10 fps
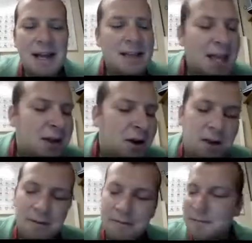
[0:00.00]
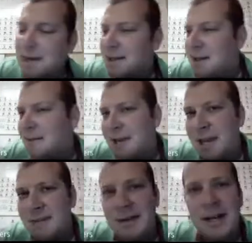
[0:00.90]
I like all of them. I love
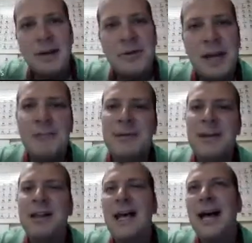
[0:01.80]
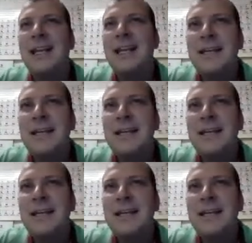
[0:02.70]
camping. I go camping a lot.